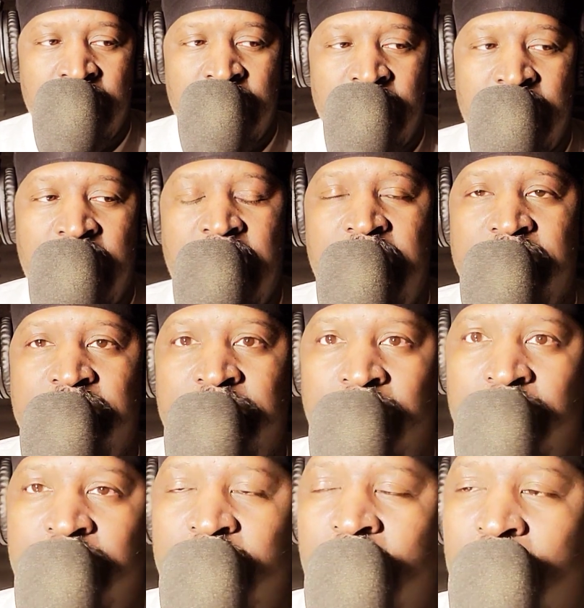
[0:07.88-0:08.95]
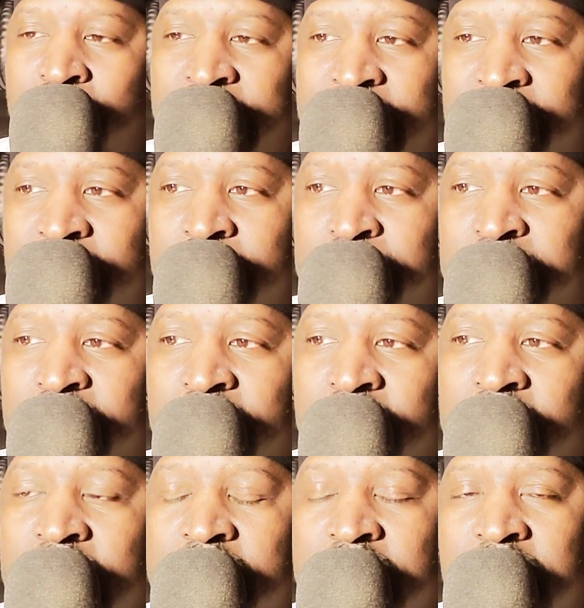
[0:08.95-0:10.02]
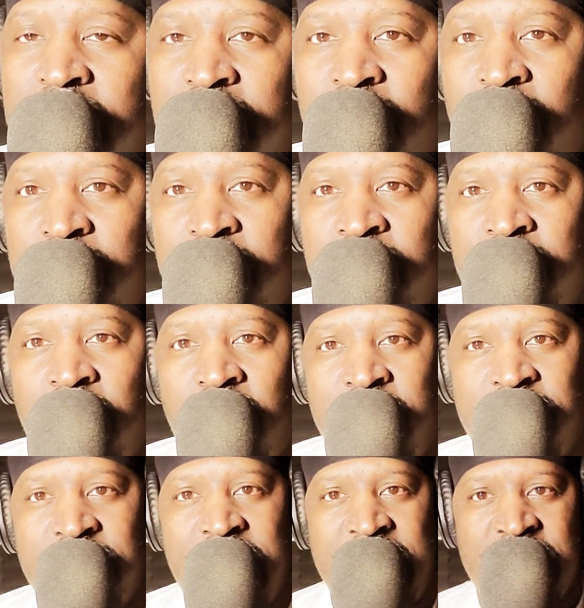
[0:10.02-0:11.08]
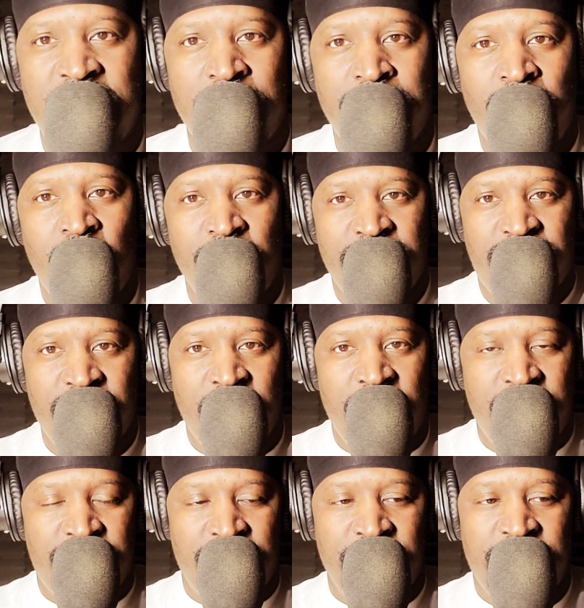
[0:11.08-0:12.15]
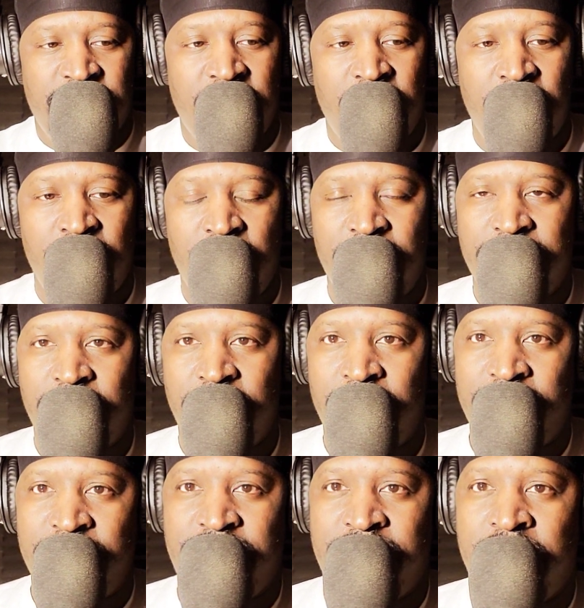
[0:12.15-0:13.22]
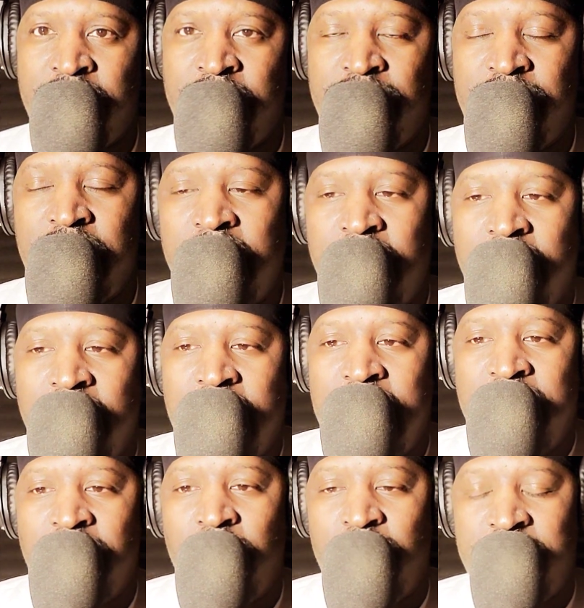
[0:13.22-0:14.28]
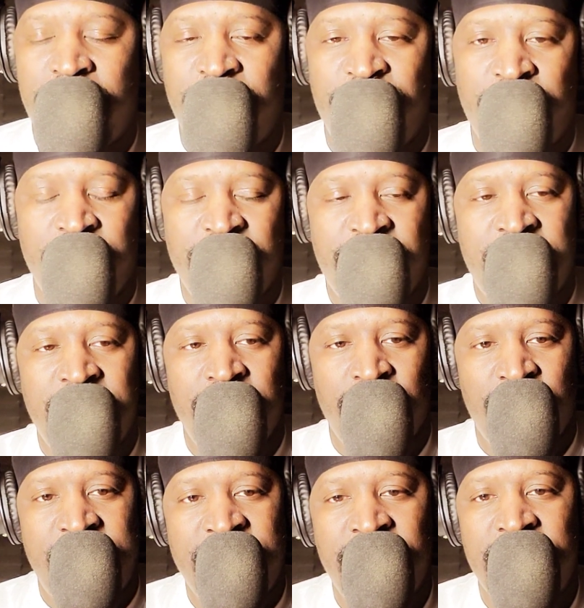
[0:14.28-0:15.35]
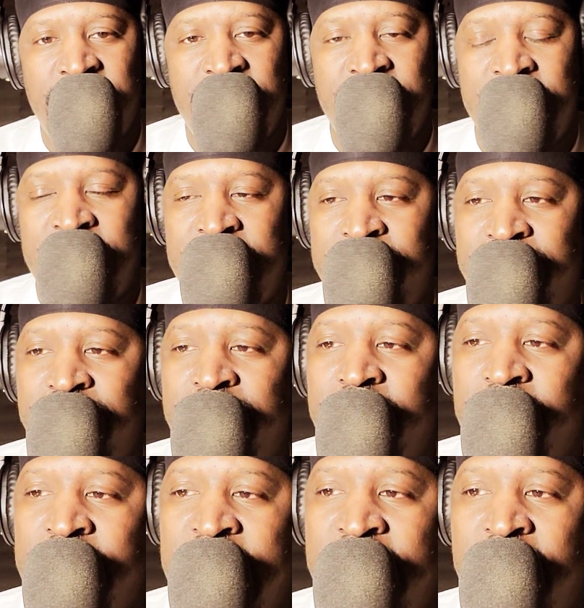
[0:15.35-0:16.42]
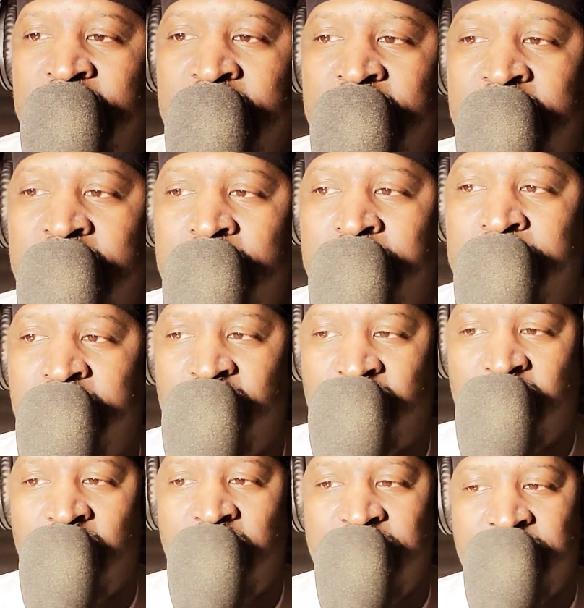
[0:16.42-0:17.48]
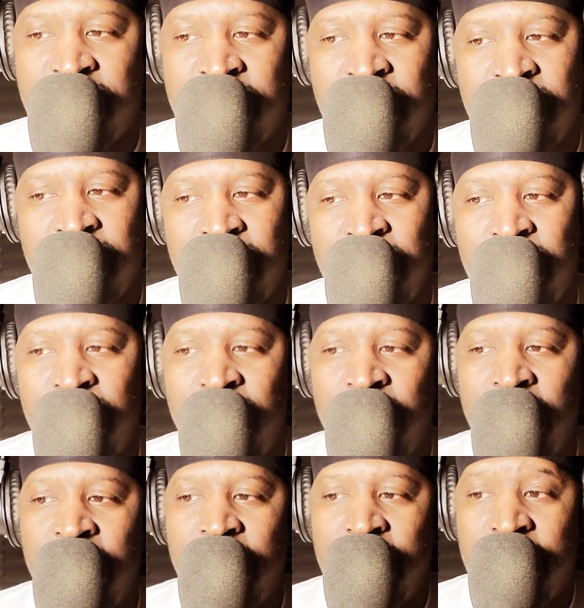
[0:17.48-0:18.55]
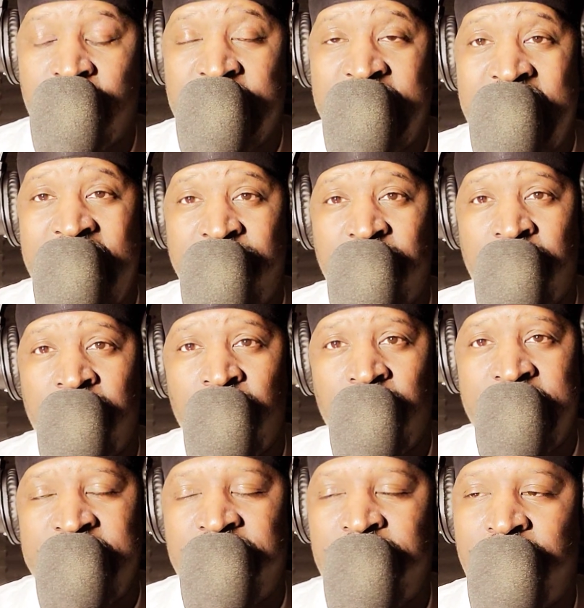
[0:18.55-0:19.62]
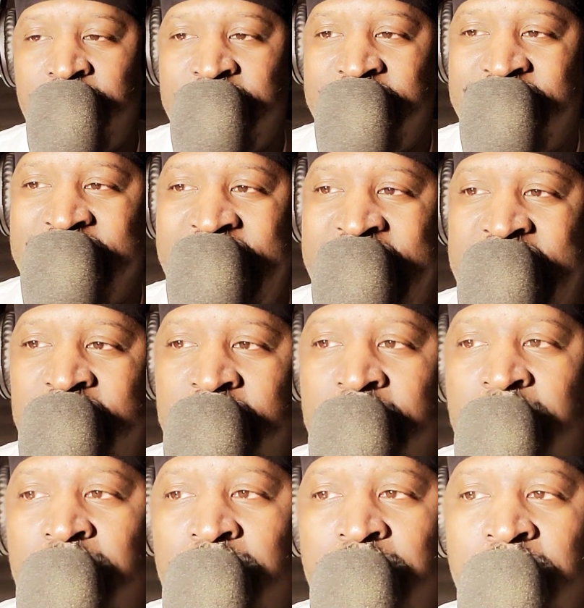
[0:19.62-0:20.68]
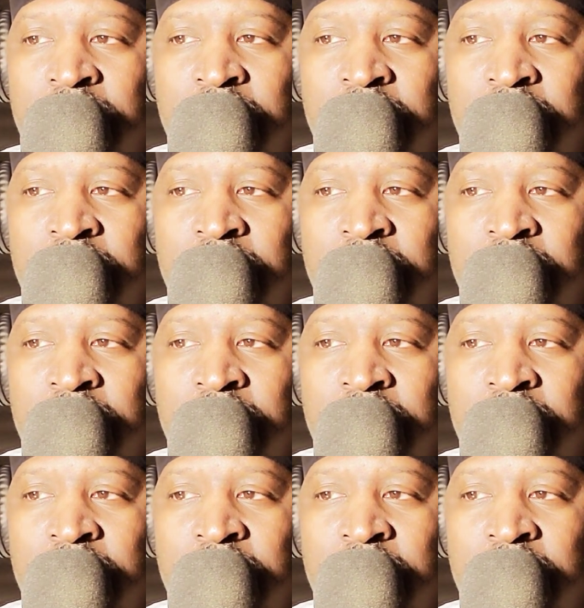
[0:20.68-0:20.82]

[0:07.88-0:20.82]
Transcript: I told y'all, man, it appears that they're going to start attacking more charges on Surf. I know when you first get arrested and they put charges on you, because they have to do that to detain you,